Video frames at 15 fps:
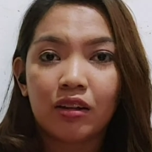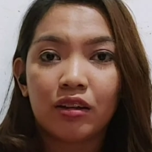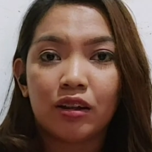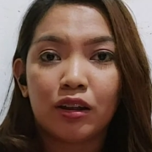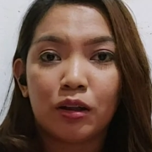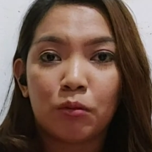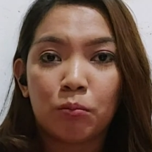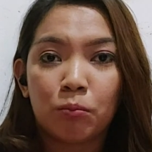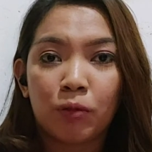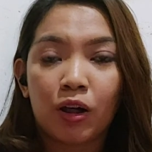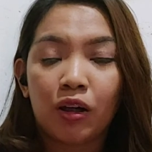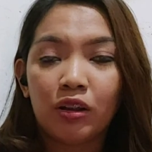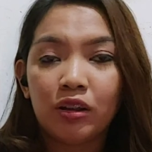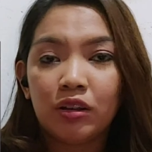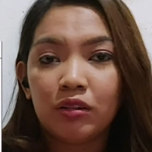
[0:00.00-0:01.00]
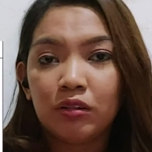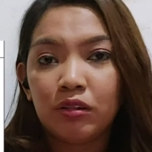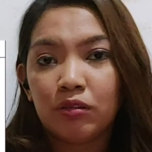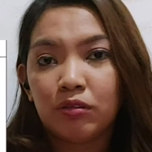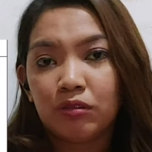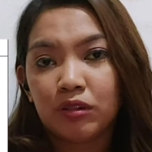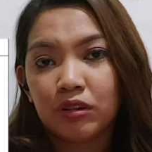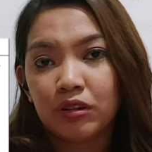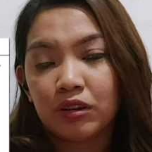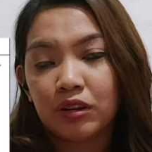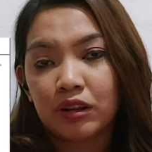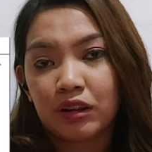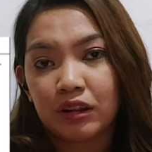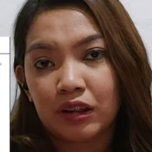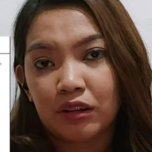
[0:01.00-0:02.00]
On the one
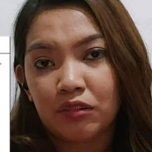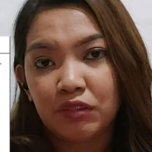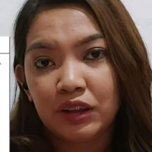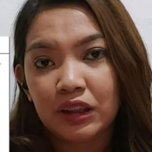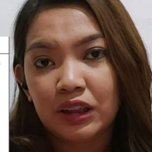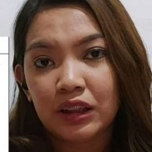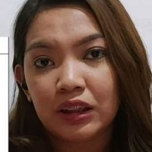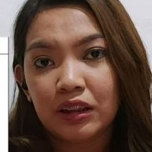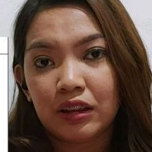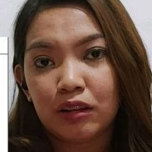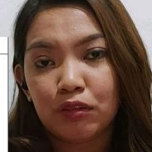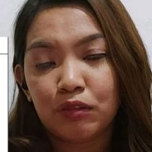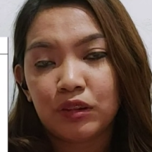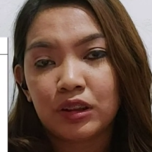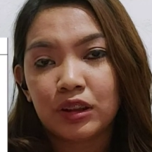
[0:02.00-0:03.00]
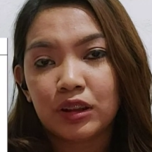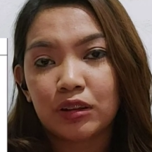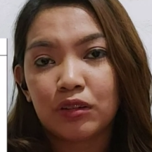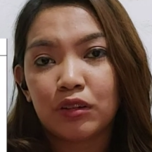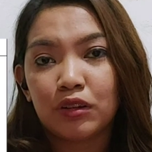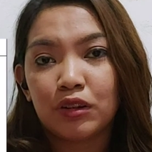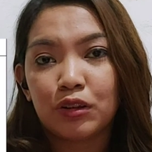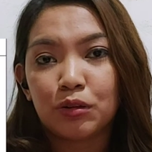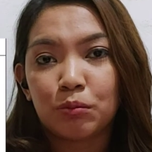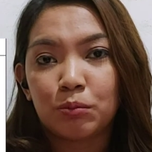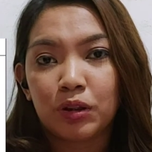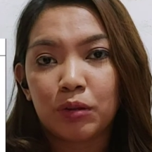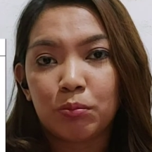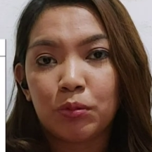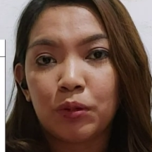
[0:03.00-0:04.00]
on the left, if it's going to
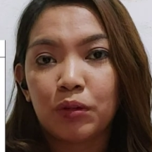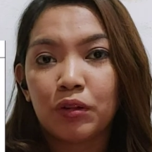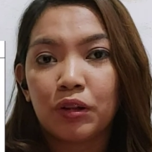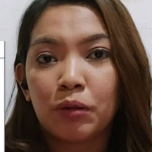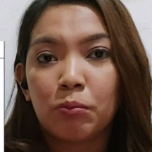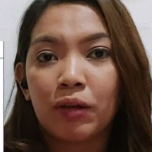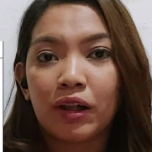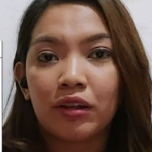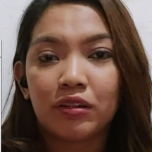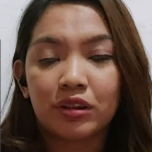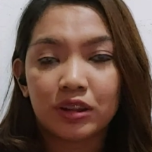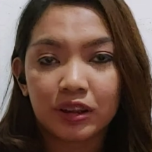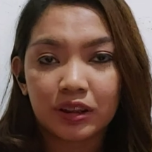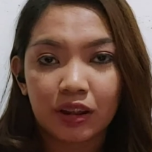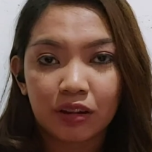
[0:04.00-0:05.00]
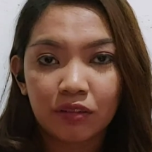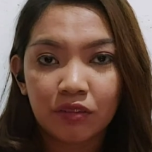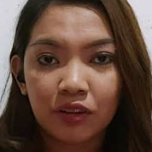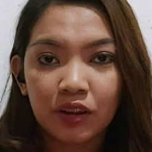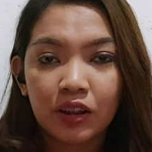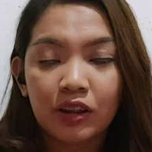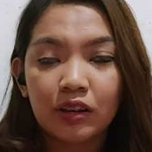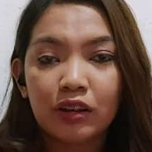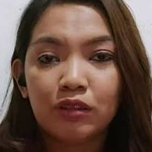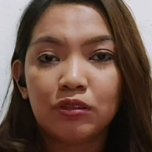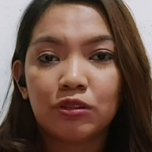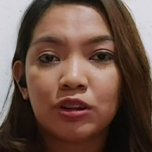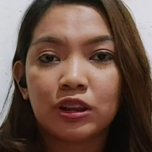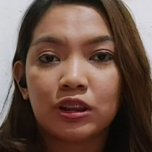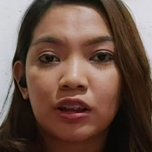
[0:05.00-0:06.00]
be purely by yourself,
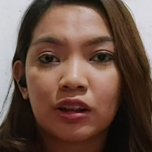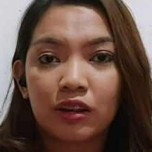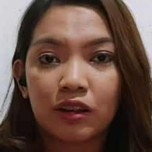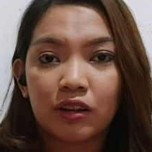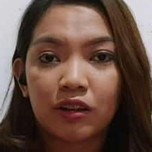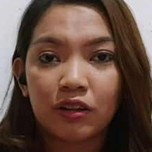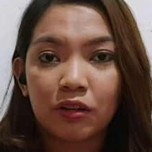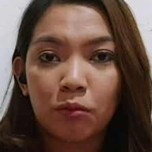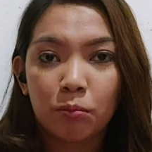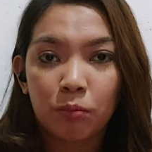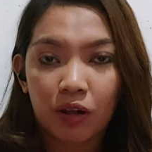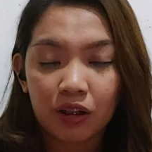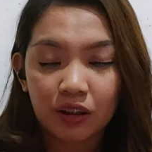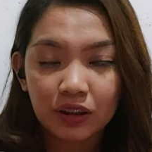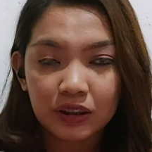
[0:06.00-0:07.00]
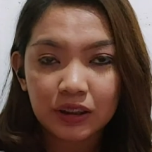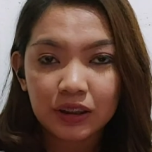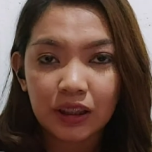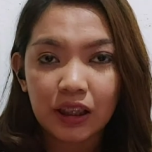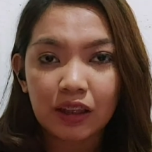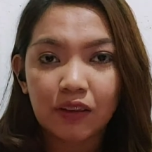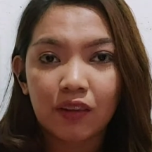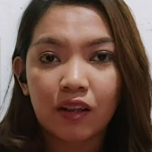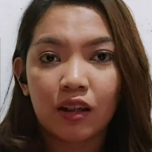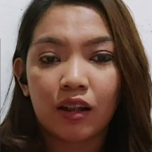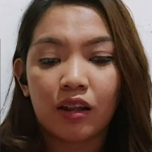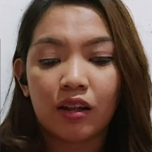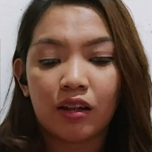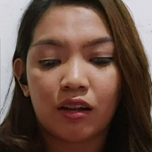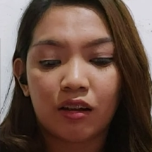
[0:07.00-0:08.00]
then you just click on the box and
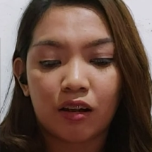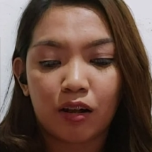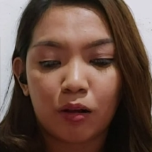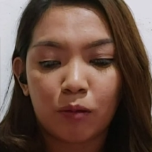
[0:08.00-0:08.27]
then